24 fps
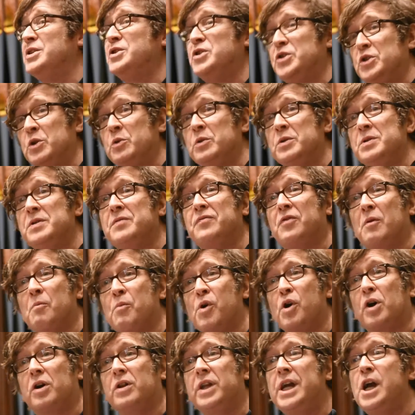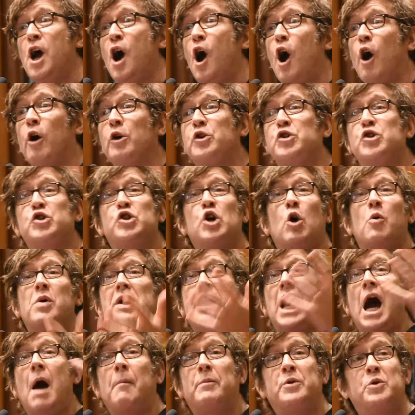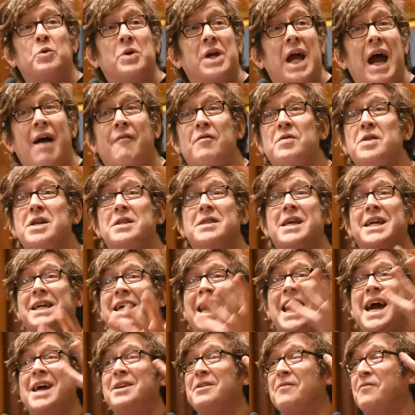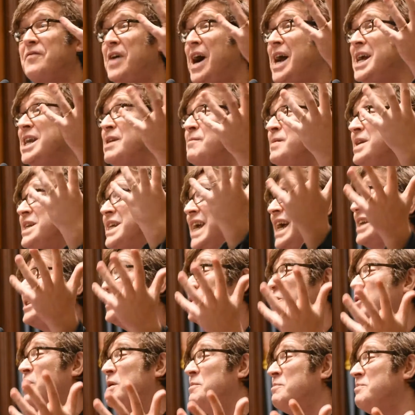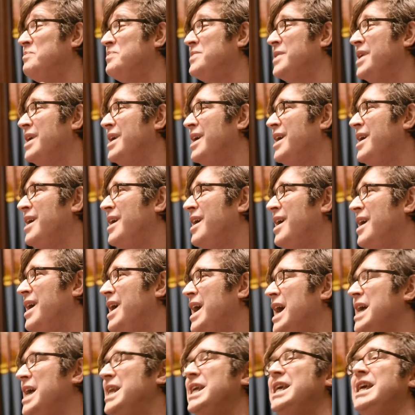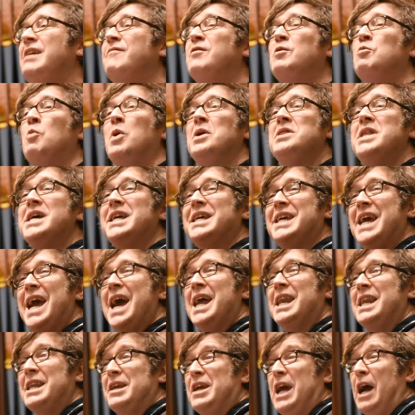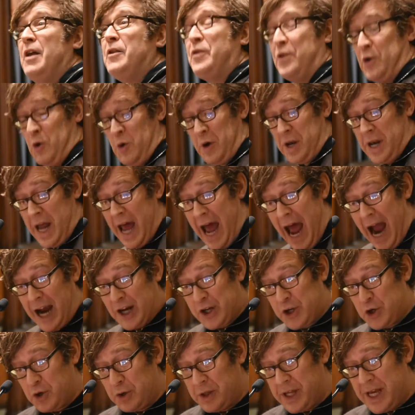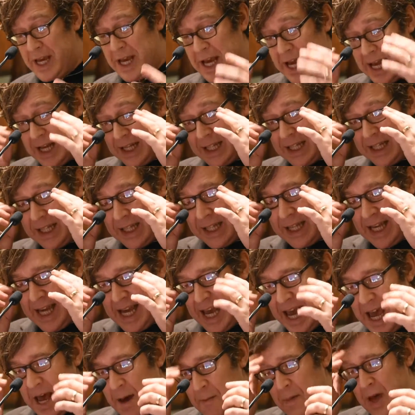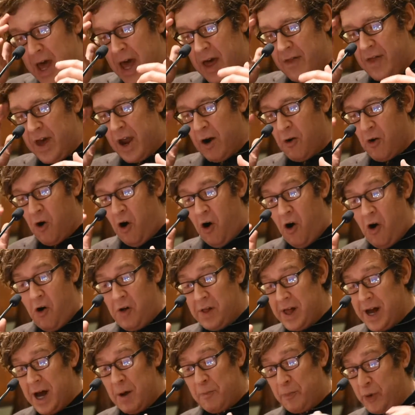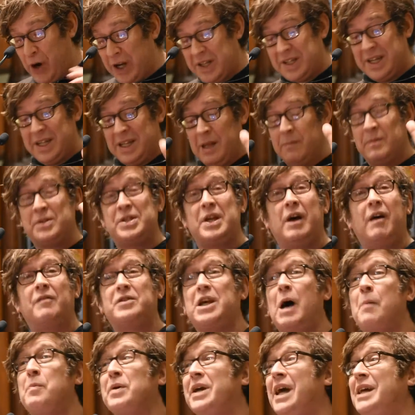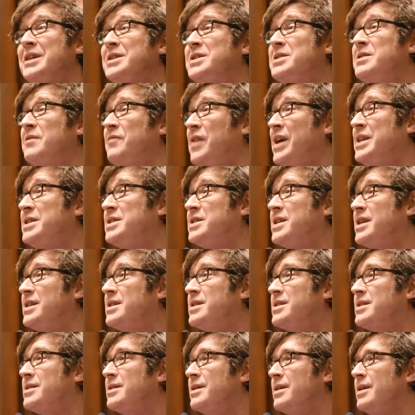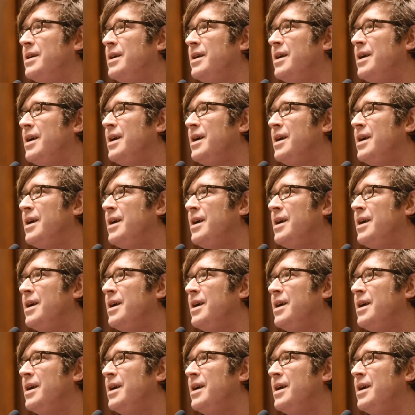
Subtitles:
students from Berkeley are showing up, doing everything they can to find him and get to him. And even when they can't get through and actually see him, they are all pressing themselves up against the fences.